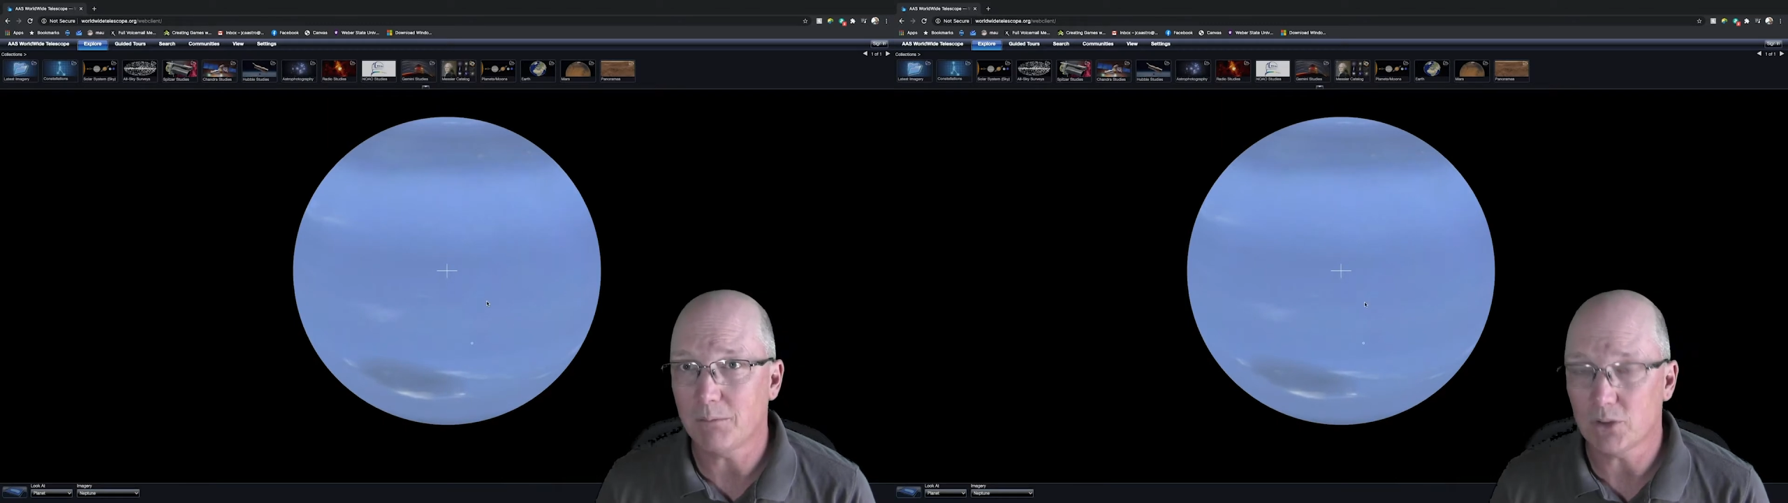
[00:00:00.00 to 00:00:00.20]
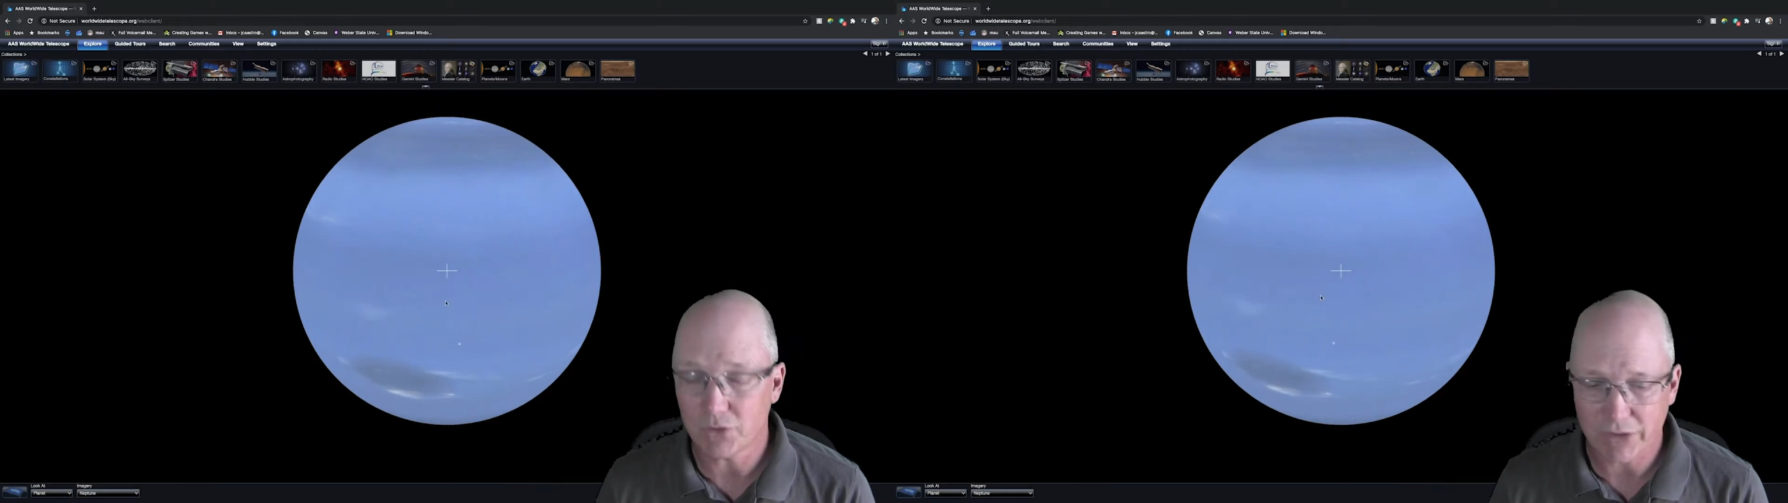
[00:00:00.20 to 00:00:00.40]

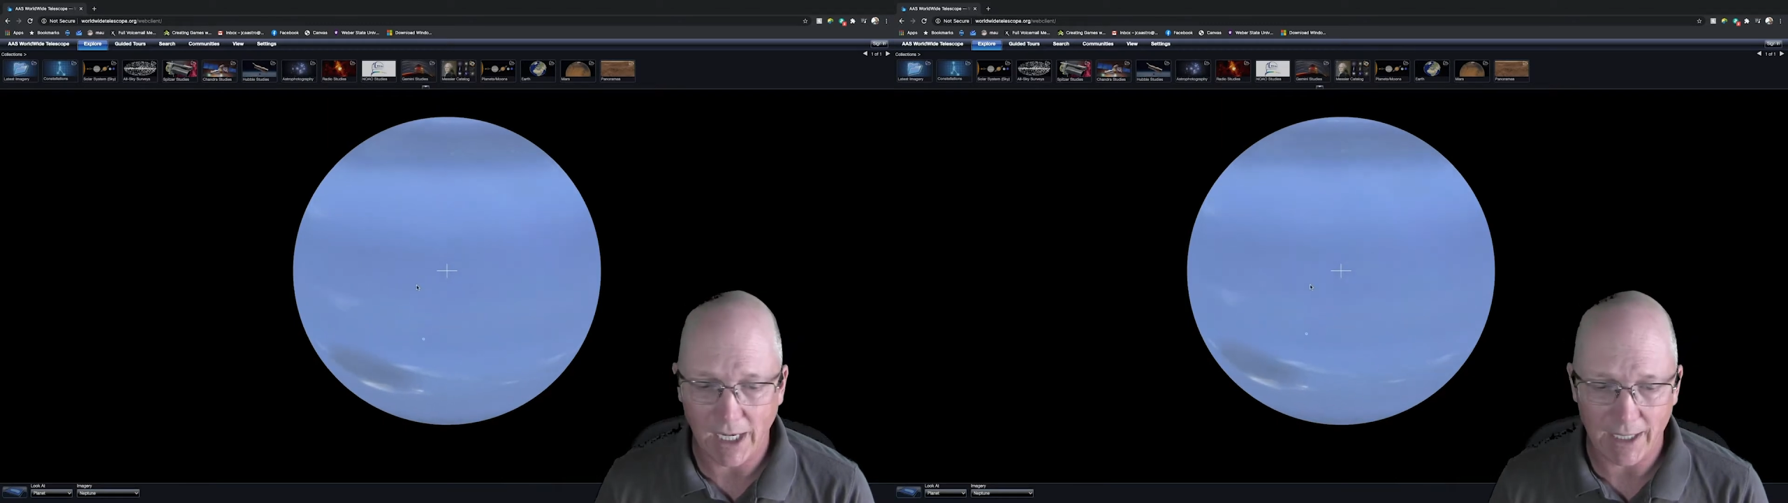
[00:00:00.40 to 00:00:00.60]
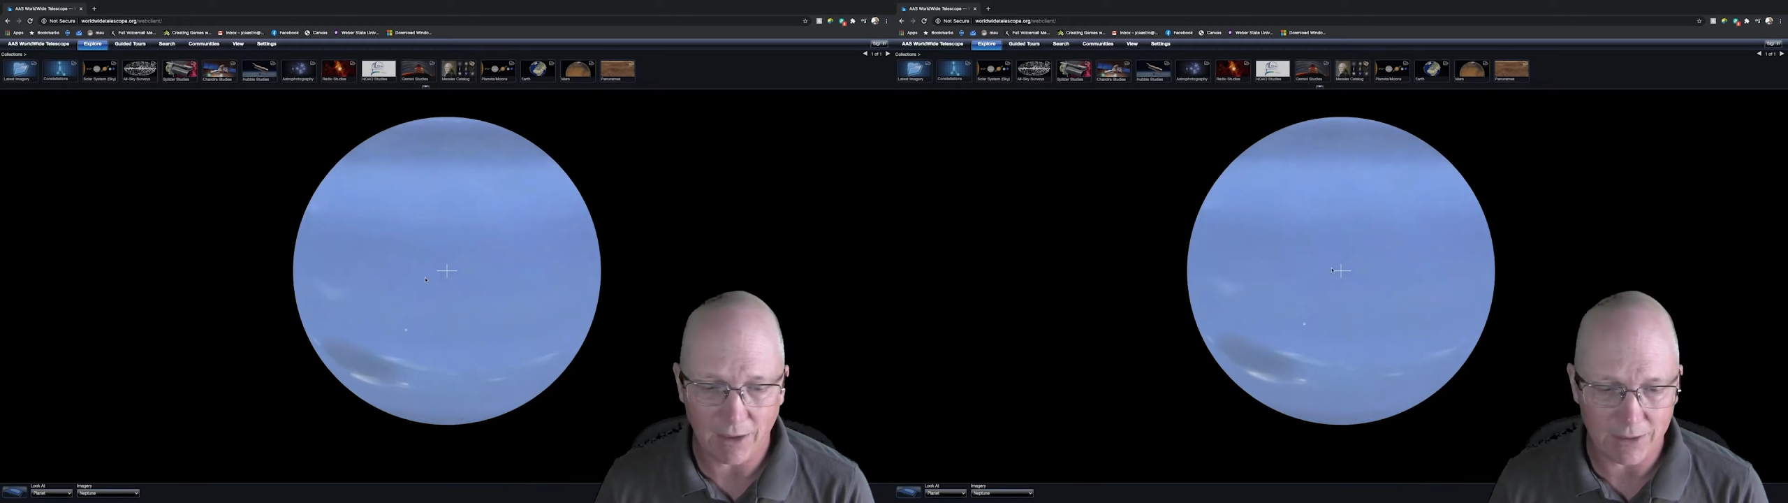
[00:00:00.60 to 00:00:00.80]
blue
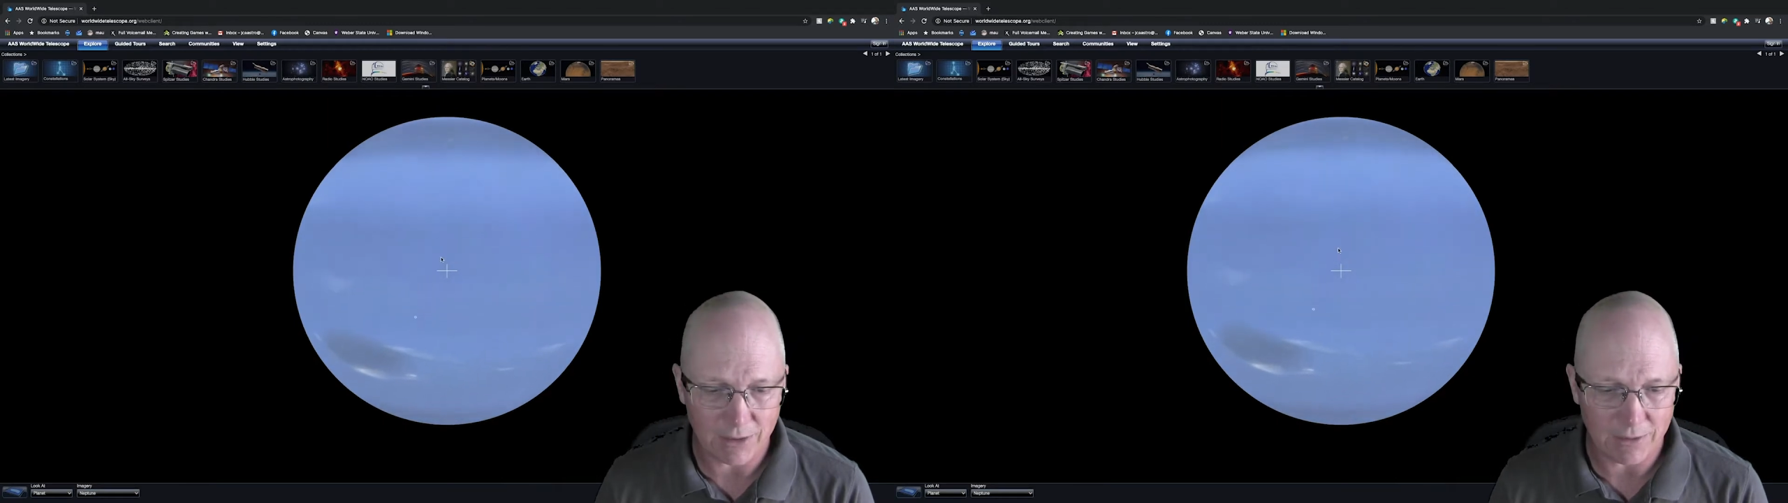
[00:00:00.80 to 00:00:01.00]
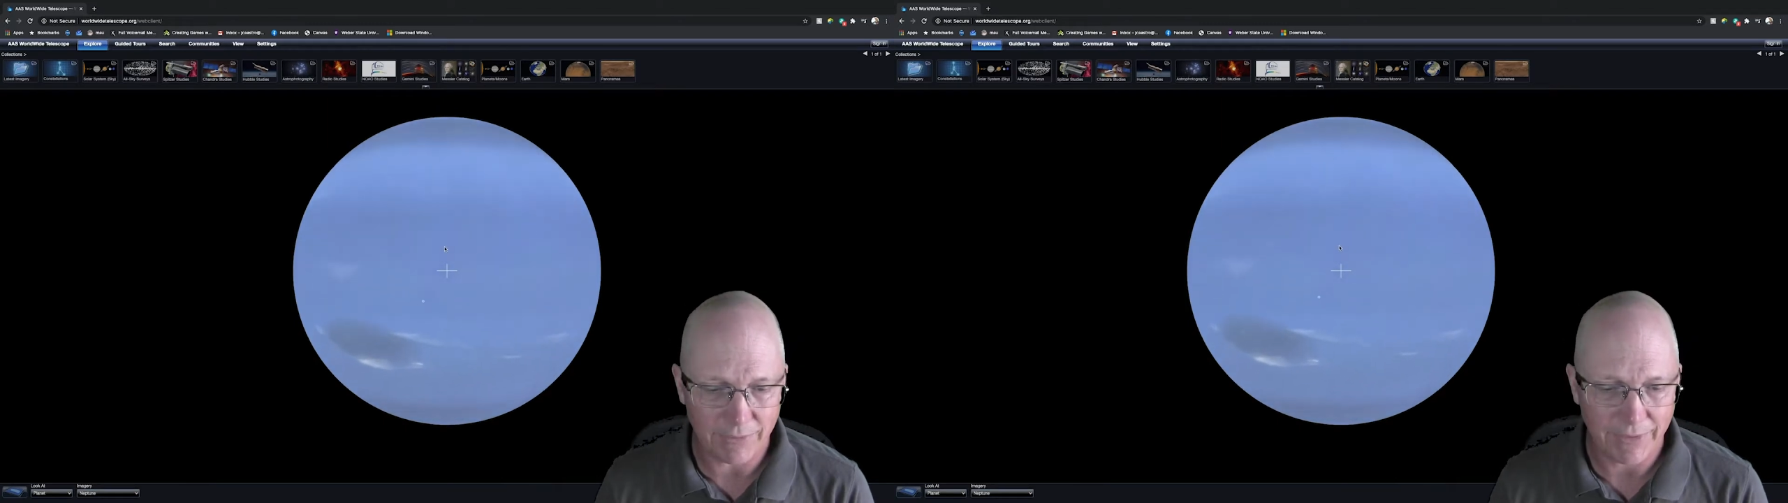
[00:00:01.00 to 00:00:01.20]
sky on
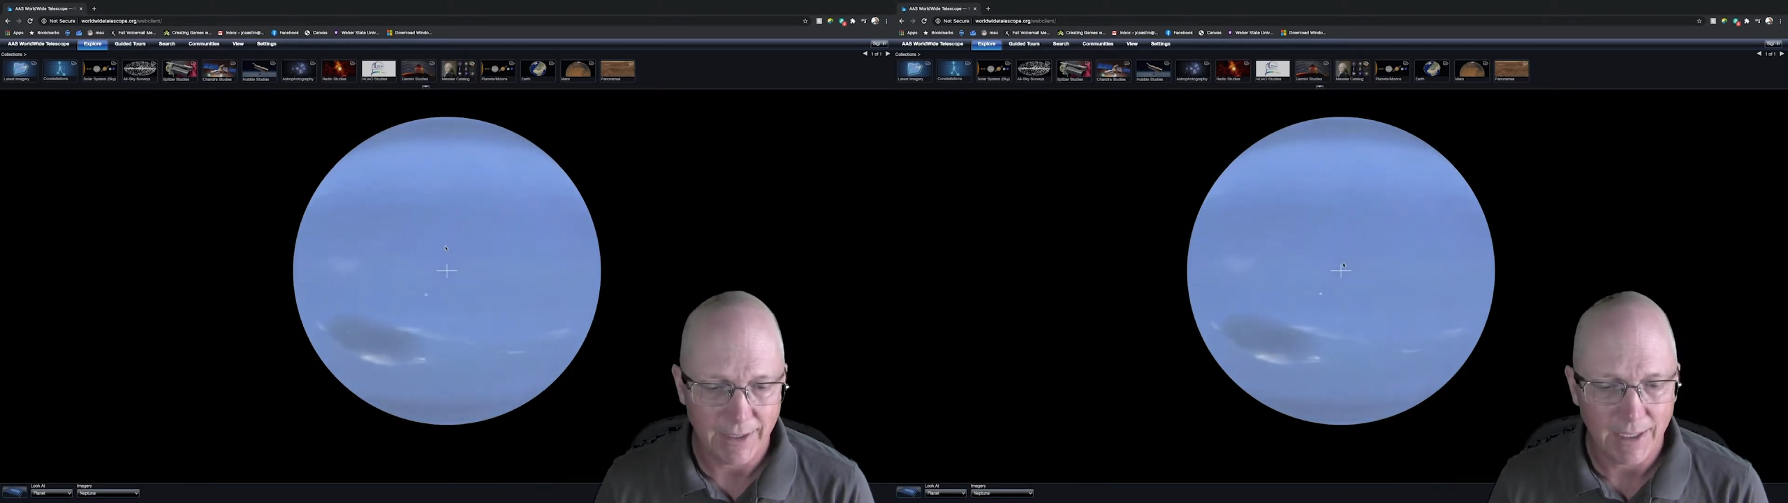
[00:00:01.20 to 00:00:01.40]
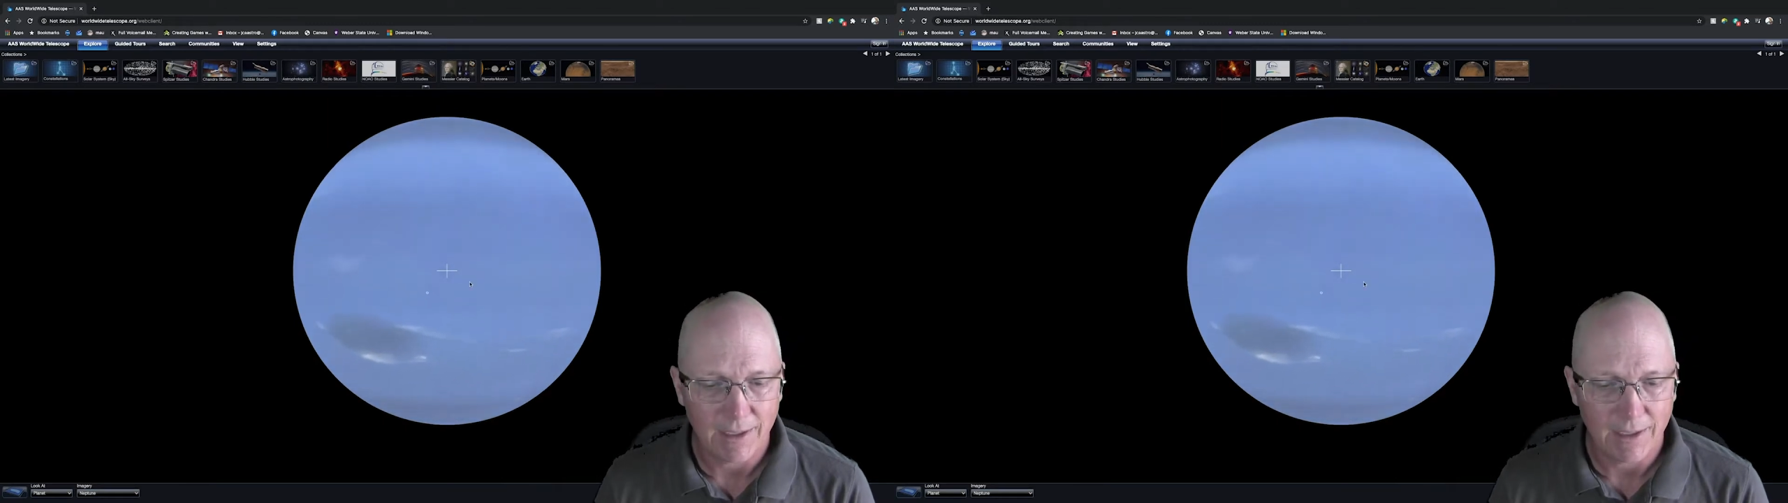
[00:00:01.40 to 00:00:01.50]
Earth.